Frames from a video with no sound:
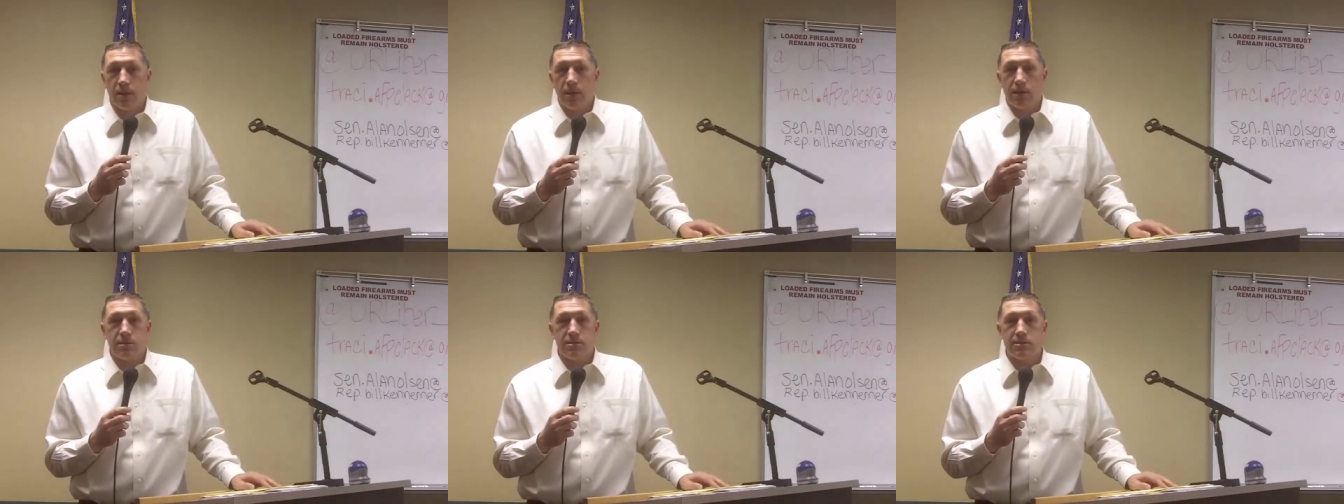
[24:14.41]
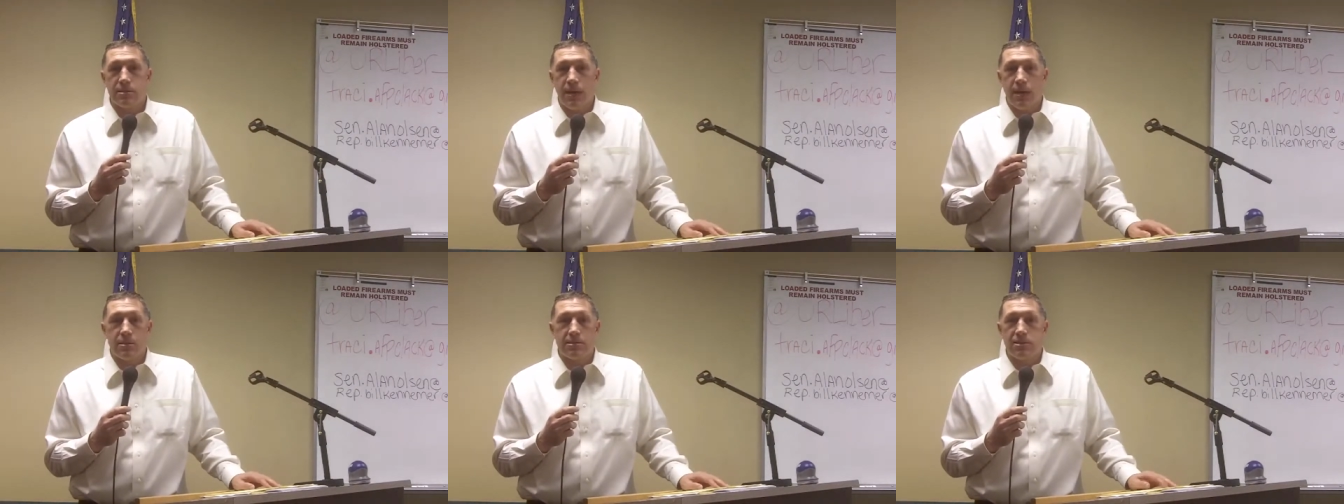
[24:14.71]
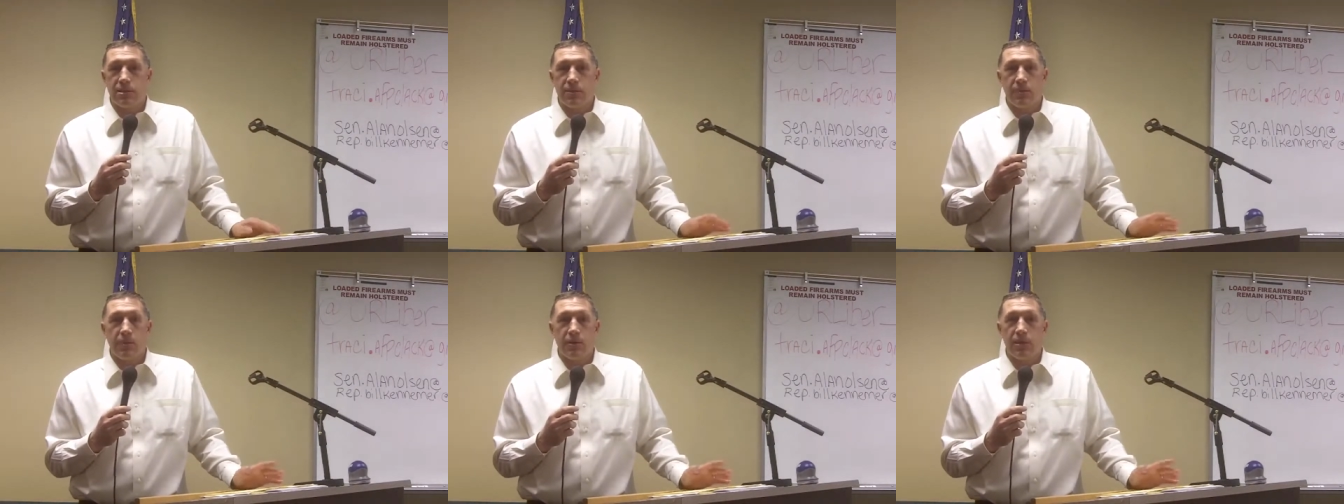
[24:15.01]
That's
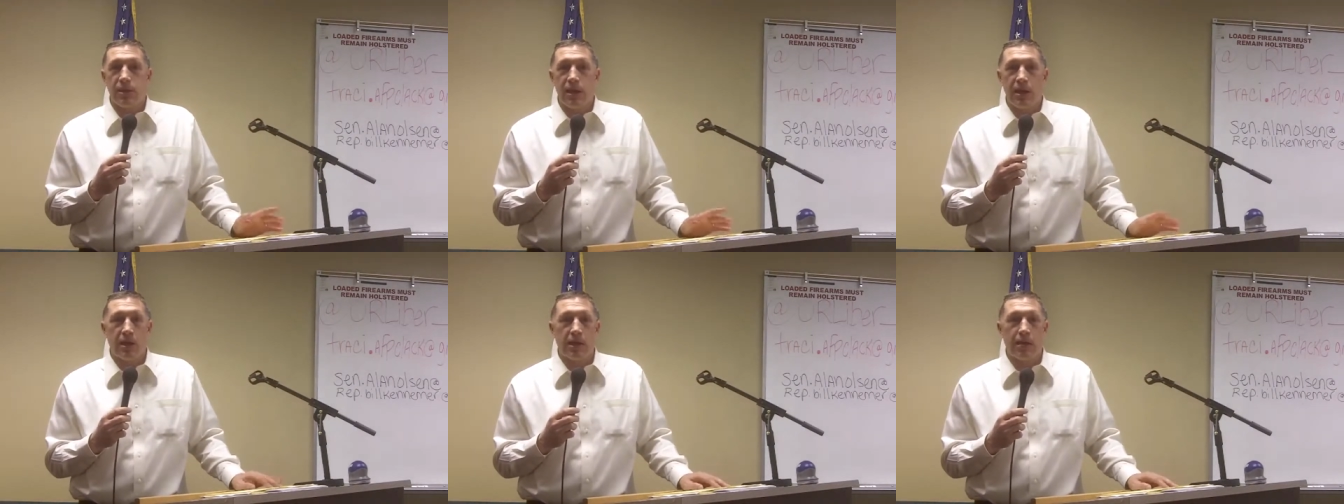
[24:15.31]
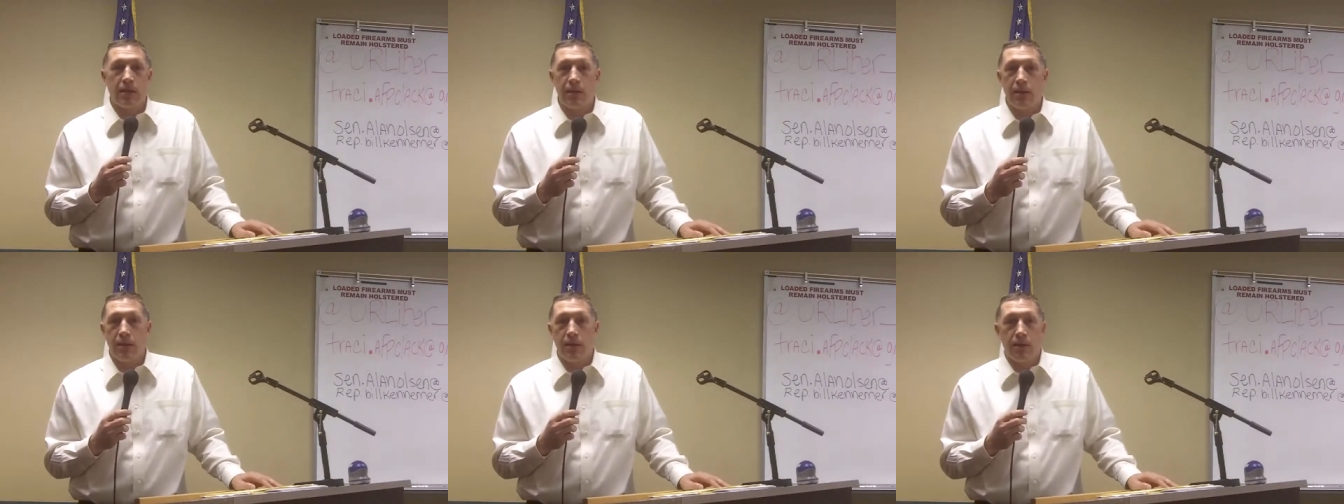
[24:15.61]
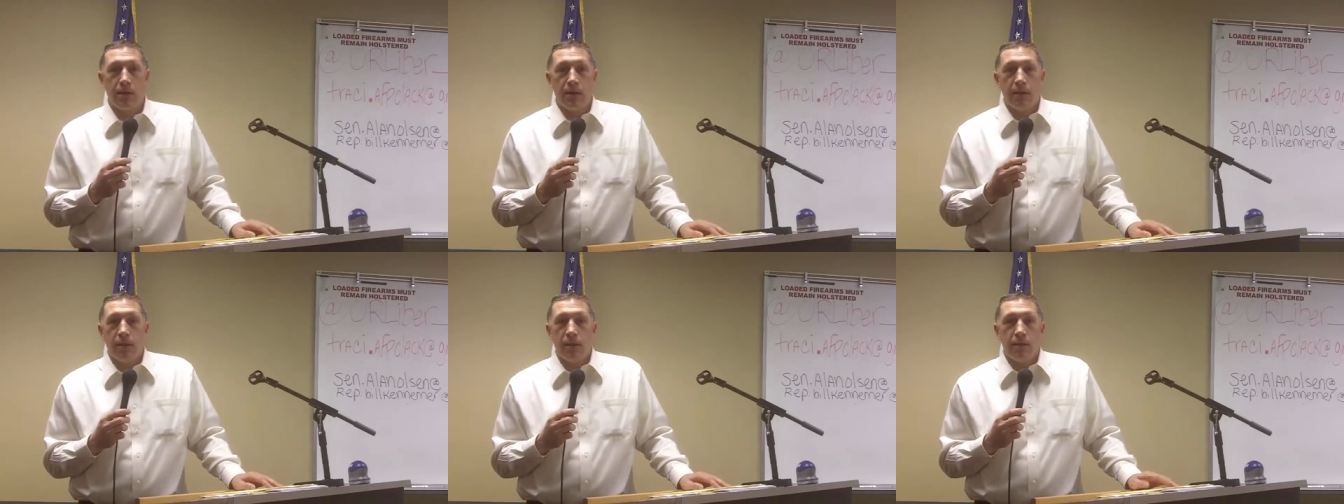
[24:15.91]
not something that,
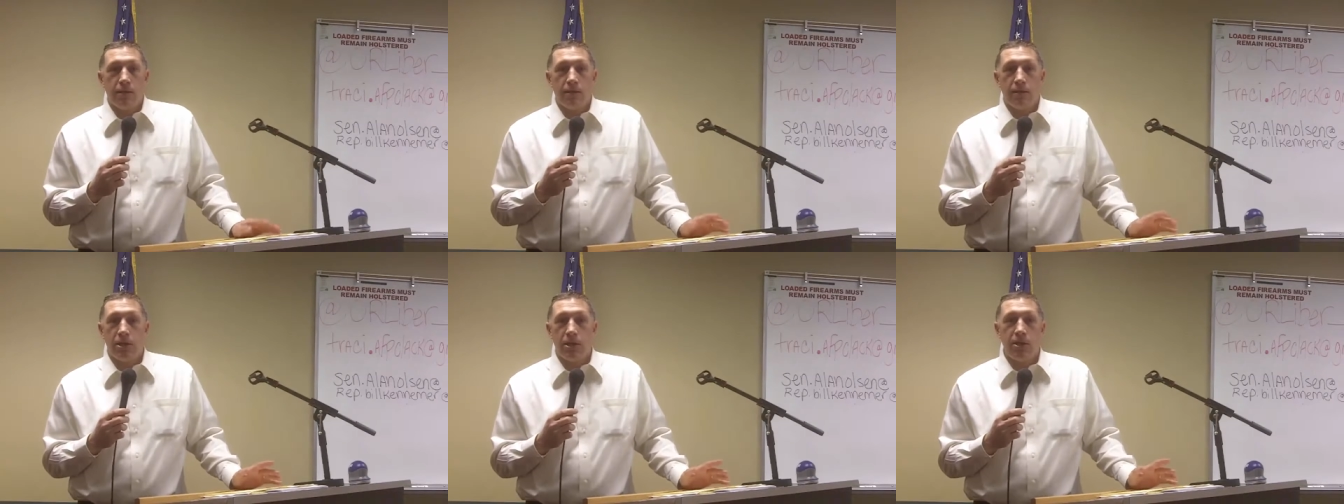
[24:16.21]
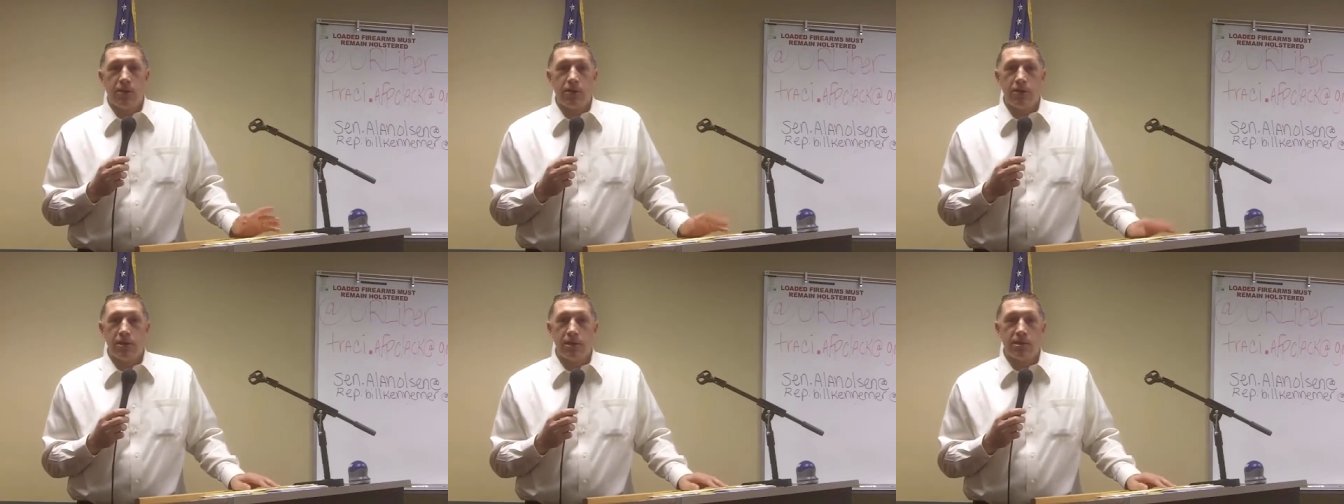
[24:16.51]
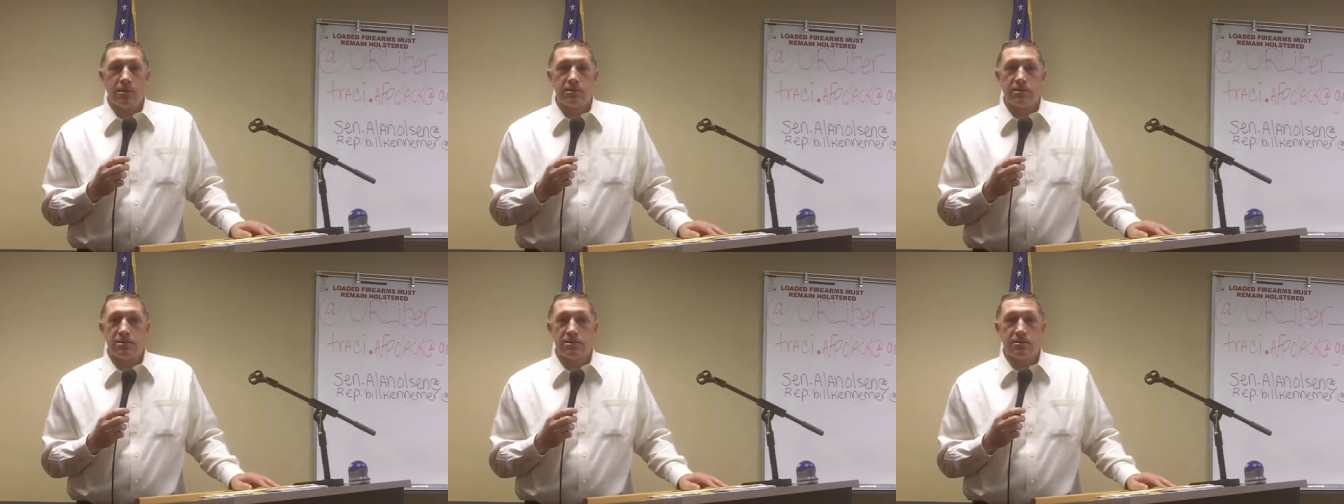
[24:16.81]
you know,
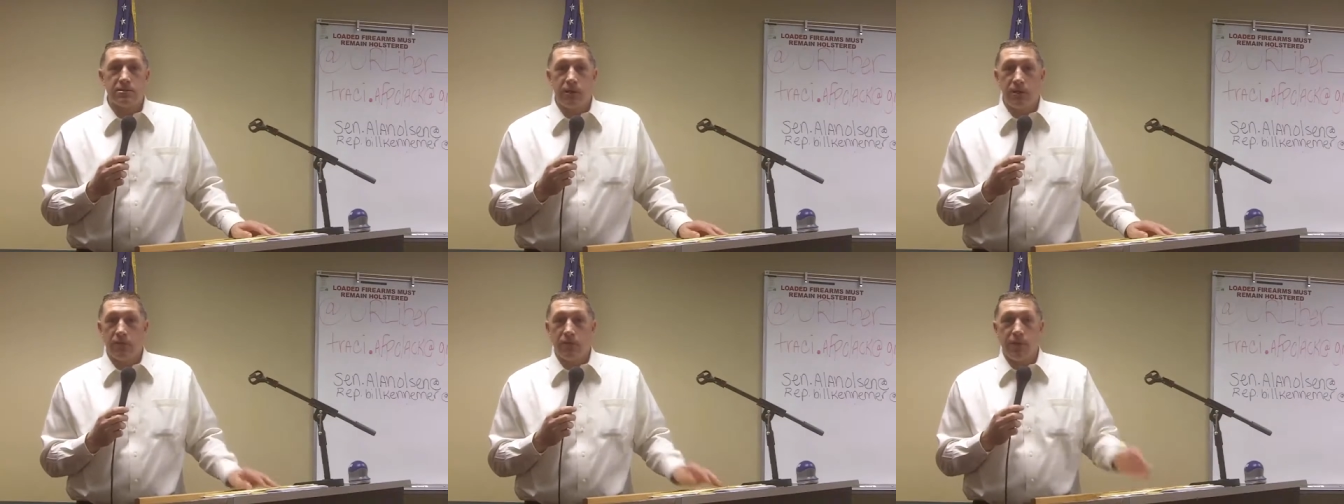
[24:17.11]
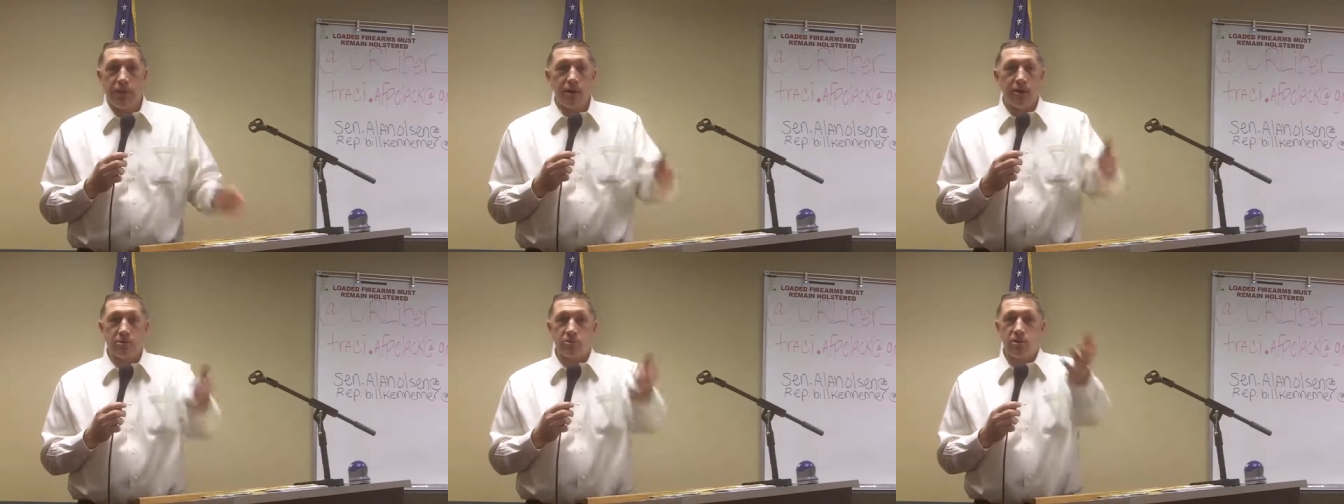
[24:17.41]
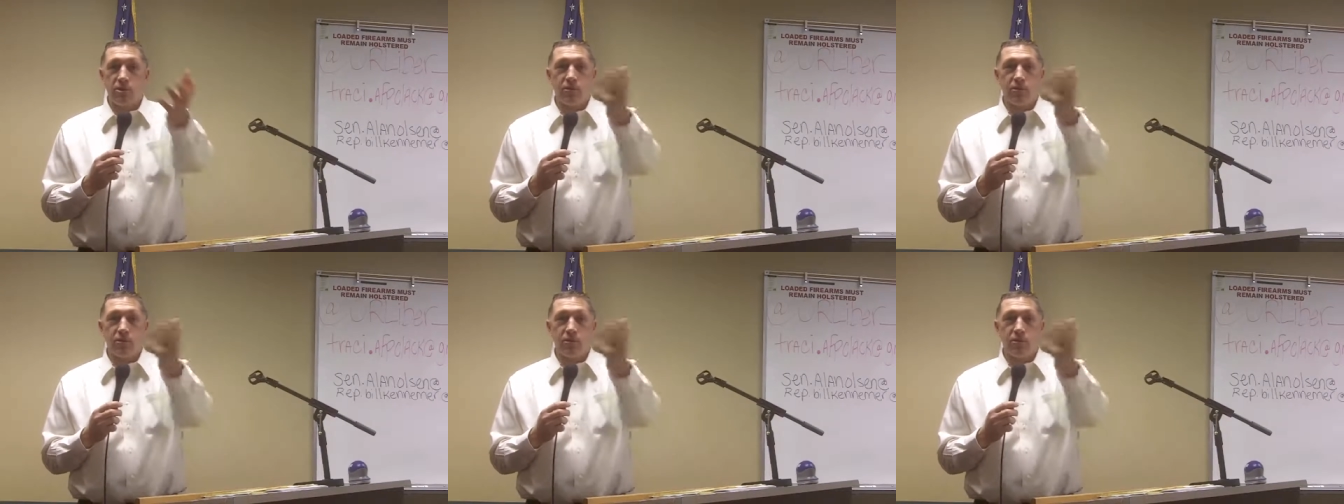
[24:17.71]
is on the radar.